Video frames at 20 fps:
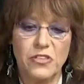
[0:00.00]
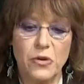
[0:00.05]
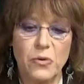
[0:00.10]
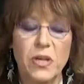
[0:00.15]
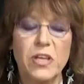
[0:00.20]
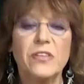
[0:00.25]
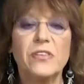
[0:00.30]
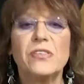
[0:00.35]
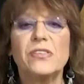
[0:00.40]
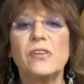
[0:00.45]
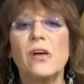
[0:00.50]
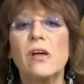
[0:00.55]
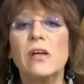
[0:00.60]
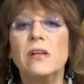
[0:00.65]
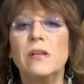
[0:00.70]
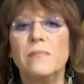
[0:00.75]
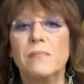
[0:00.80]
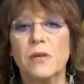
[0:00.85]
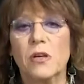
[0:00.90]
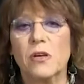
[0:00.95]
he
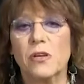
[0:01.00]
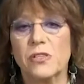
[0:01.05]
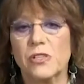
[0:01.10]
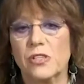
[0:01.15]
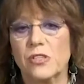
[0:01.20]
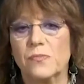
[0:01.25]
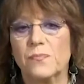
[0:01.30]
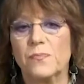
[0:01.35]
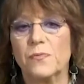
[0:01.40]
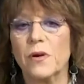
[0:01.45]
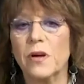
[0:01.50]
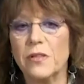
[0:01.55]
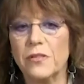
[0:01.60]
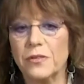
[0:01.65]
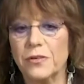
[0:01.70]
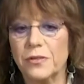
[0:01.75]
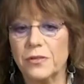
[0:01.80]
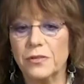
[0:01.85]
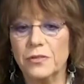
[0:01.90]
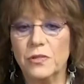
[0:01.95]
decided, because his
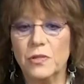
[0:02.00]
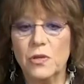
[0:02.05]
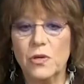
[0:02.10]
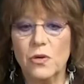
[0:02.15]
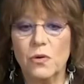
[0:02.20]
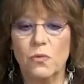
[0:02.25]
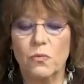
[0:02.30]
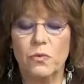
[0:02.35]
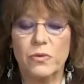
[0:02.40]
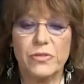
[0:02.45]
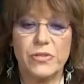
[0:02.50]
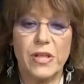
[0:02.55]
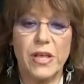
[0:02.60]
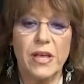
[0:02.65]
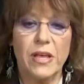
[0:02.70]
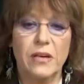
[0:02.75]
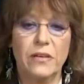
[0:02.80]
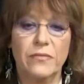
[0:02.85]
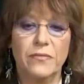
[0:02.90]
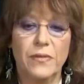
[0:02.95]
brother was the
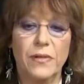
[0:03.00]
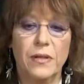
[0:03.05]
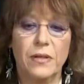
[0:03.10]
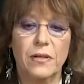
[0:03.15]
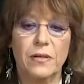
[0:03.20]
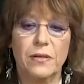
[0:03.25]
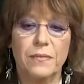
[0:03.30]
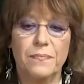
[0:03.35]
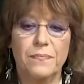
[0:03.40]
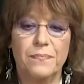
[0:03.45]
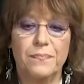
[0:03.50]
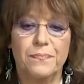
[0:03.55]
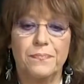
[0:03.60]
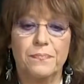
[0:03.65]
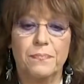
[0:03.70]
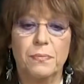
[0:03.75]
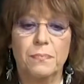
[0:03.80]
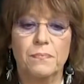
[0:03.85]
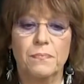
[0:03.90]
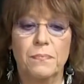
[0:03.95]
head of
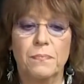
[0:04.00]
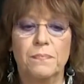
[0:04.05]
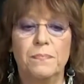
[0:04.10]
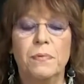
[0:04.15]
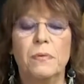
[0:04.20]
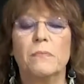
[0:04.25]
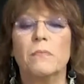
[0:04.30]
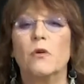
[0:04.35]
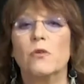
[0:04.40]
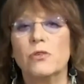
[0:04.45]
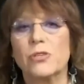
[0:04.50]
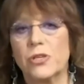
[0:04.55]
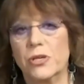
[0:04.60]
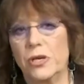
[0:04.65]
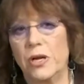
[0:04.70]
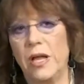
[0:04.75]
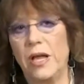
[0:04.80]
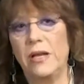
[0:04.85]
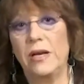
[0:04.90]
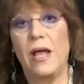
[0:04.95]

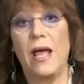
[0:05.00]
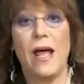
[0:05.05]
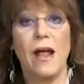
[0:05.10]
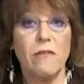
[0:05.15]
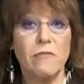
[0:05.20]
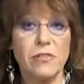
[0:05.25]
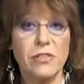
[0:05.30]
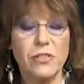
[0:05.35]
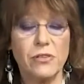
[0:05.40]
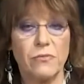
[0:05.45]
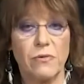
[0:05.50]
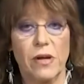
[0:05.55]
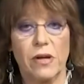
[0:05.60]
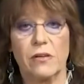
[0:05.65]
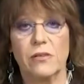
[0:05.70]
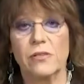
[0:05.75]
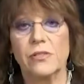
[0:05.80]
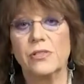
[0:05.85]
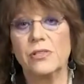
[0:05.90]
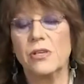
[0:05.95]
promotion at Arista
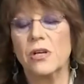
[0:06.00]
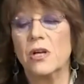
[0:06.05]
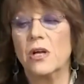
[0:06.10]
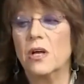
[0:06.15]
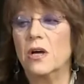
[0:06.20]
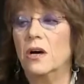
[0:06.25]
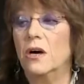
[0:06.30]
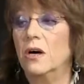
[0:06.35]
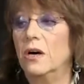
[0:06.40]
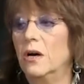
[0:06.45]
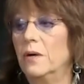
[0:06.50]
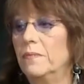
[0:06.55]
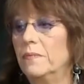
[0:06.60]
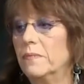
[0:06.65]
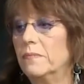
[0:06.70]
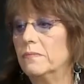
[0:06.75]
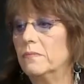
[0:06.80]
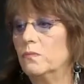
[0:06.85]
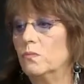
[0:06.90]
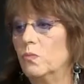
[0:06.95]
Records,
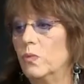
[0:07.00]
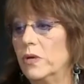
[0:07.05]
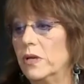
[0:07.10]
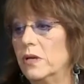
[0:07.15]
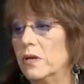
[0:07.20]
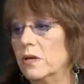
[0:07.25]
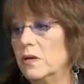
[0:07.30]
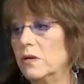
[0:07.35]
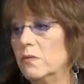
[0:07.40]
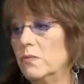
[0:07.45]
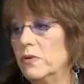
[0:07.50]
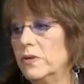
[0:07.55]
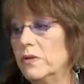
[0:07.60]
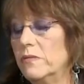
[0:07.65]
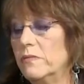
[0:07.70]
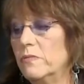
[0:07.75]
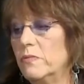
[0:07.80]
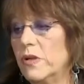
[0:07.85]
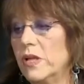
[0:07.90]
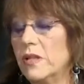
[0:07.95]
we
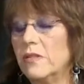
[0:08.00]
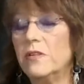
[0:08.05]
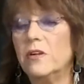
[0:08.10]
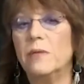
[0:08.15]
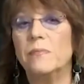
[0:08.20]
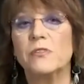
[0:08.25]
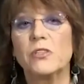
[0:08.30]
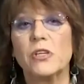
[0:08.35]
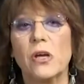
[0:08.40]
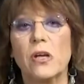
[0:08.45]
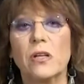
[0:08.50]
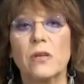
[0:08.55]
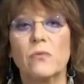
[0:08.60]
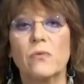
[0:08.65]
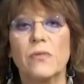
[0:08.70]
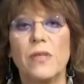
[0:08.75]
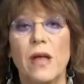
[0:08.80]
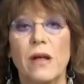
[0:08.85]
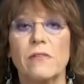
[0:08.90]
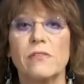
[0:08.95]
ended up signing
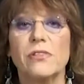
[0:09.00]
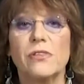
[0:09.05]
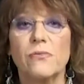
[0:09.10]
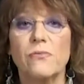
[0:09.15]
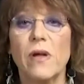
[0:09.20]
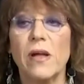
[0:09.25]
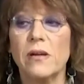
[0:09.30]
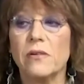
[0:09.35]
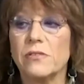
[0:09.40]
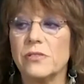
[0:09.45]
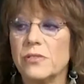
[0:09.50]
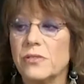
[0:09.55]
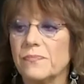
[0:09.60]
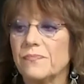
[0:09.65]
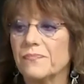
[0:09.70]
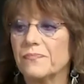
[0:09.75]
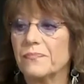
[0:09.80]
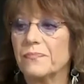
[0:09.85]
with Arista Records.